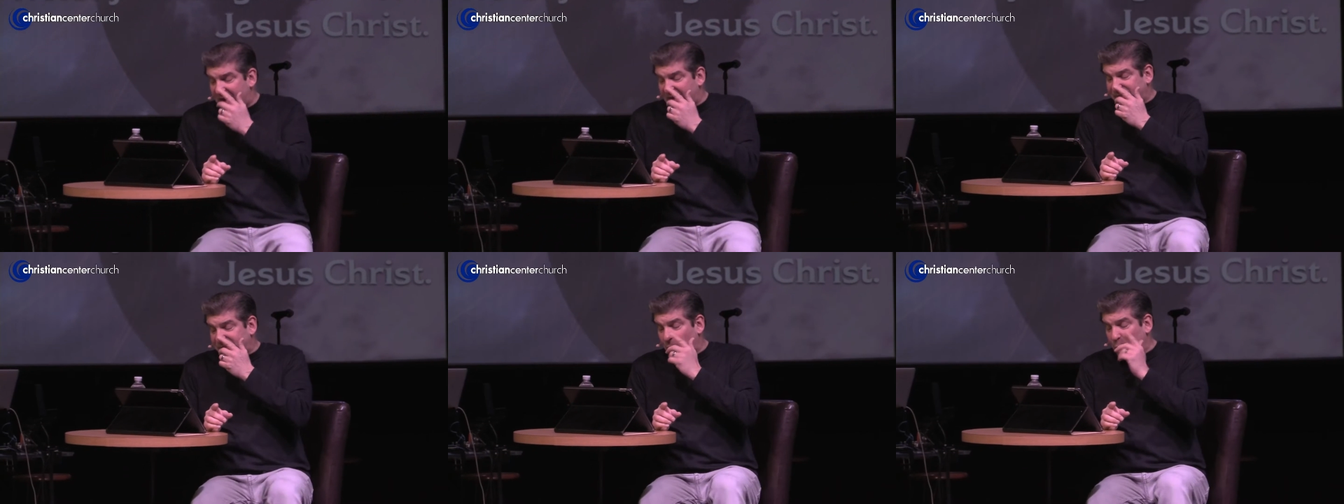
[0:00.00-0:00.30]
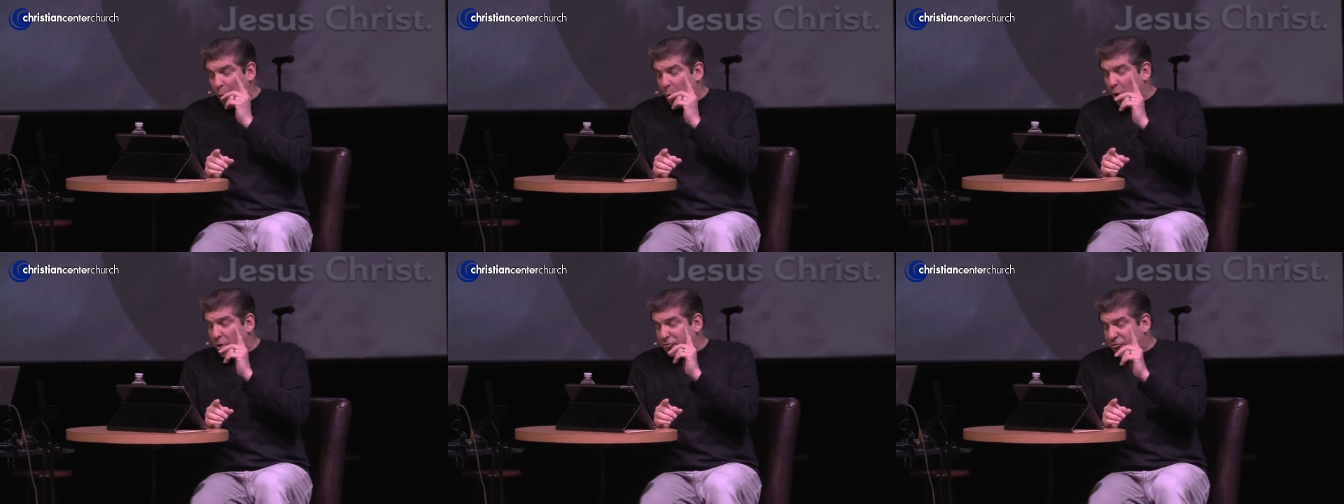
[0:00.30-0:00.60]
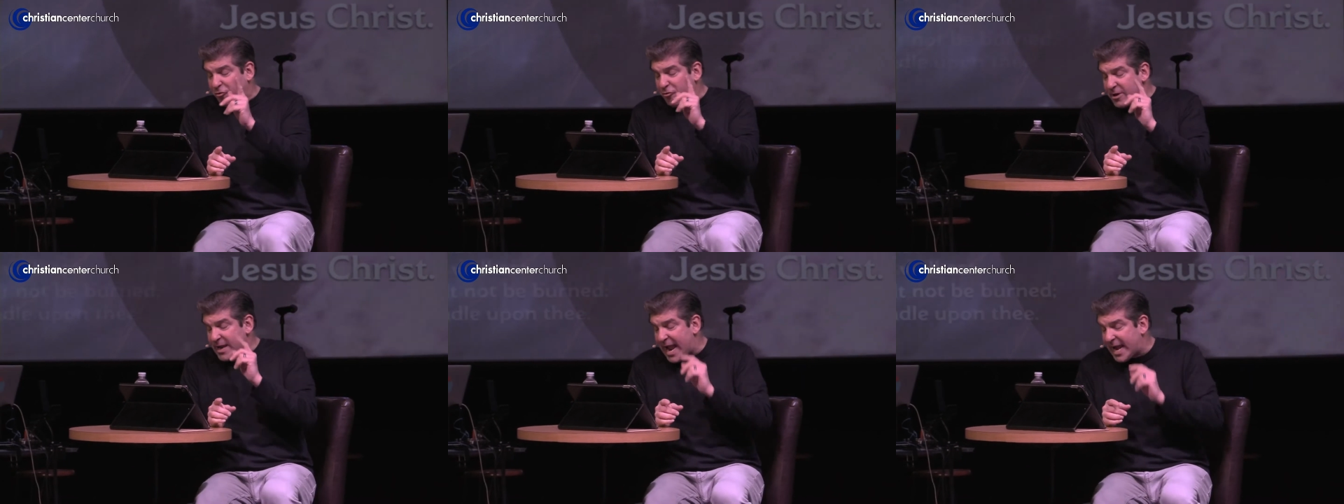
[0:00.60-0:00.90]
that the Lord
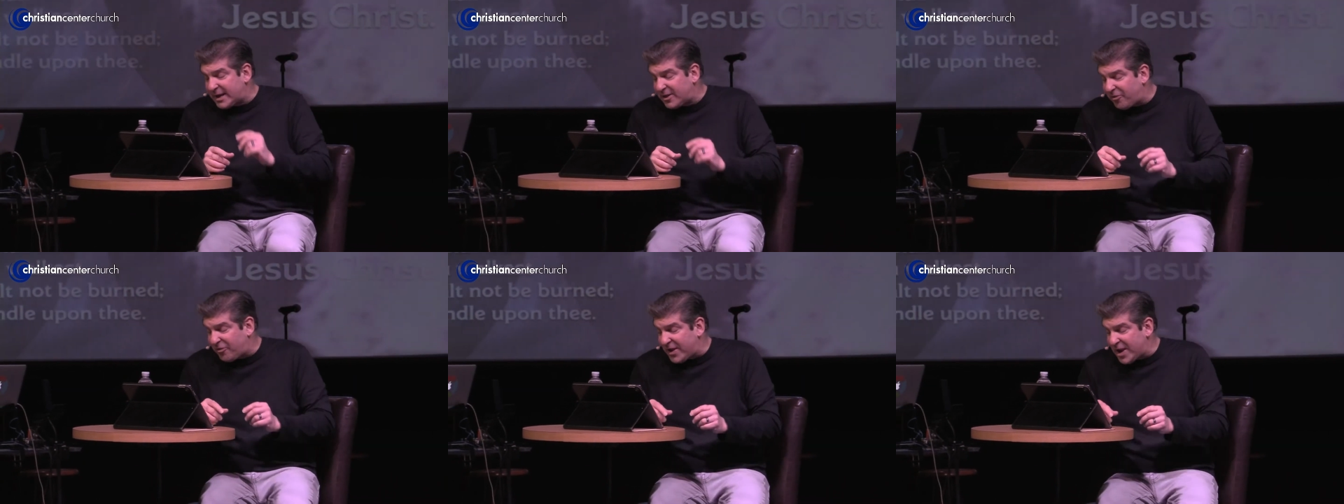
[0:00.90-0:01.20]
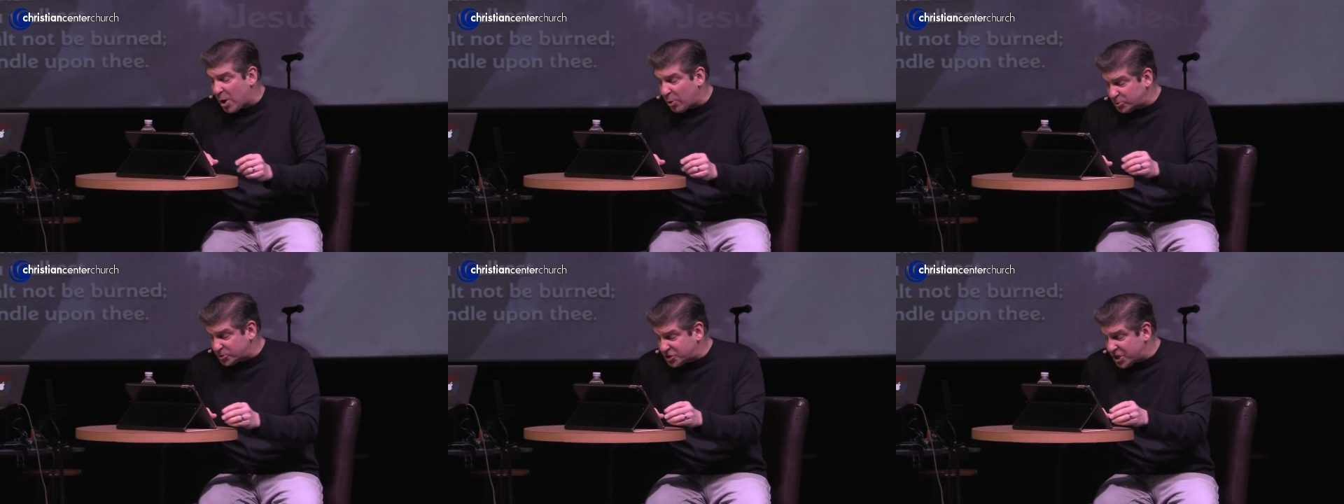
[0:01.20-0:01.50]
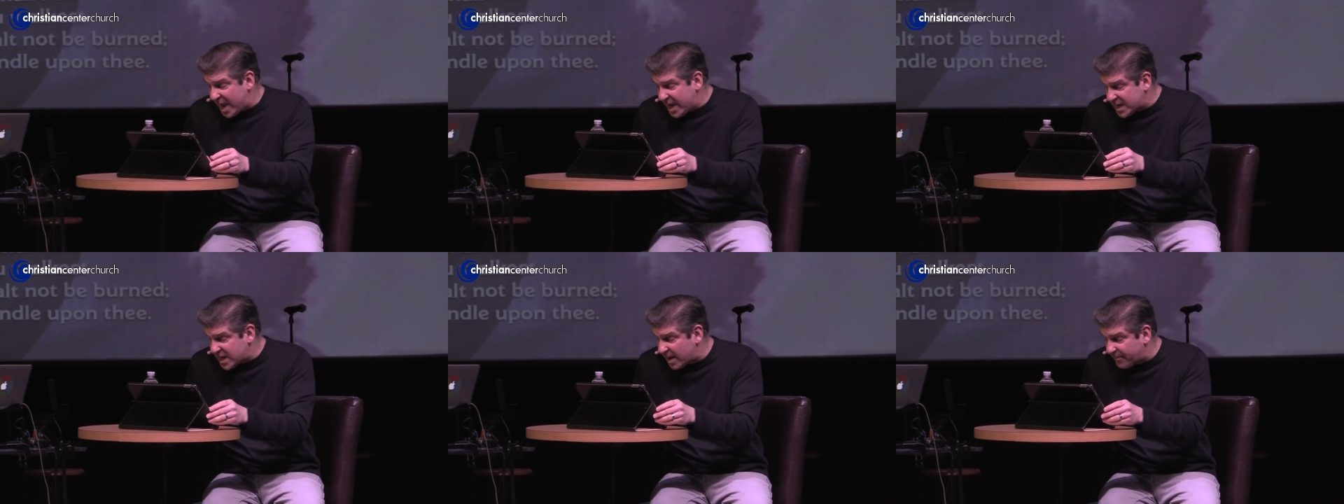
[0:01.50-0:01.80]
created thee, O
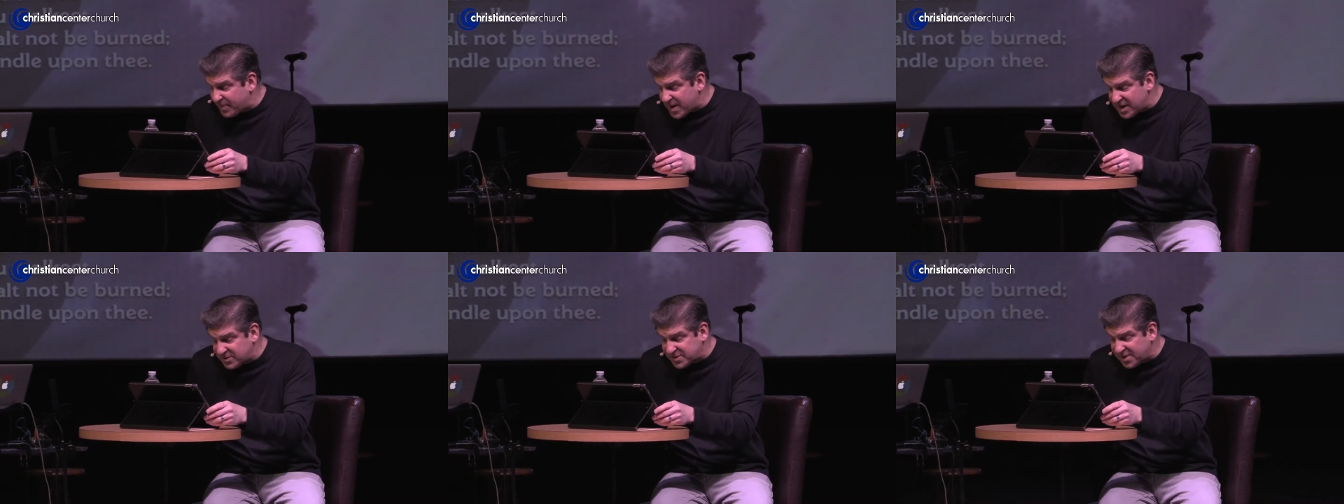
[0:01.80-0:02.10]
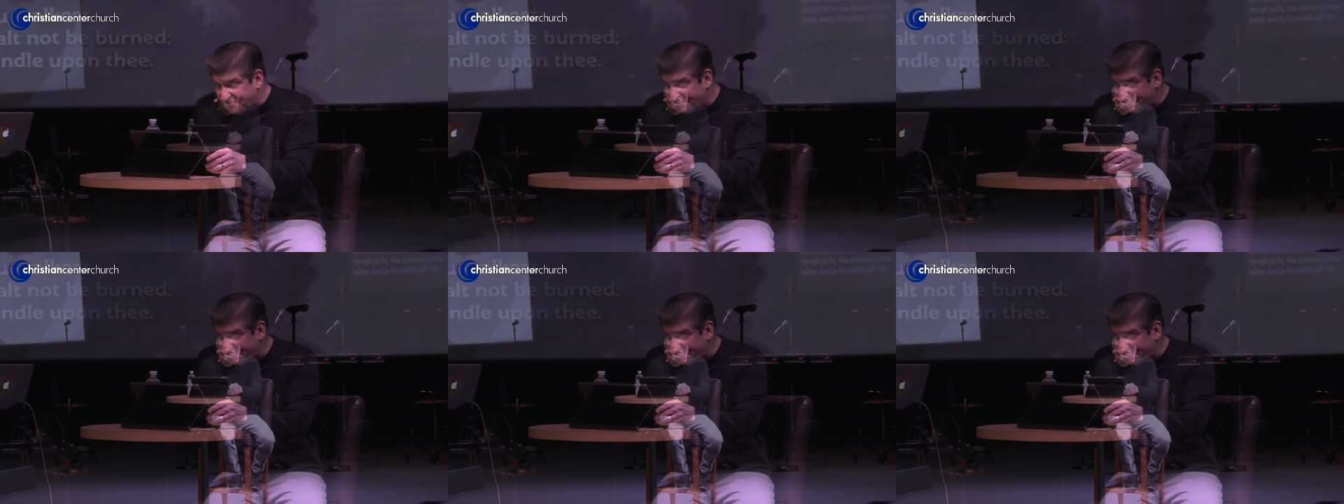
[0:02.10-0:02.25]
Jacob, he that